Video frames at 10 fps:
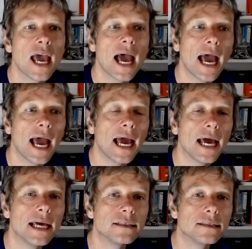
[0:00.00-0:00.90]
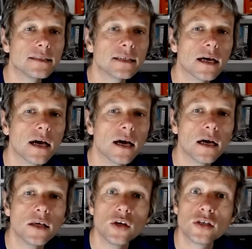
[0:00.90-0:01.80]
And
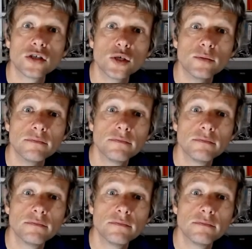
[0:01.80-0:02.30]
you can zoom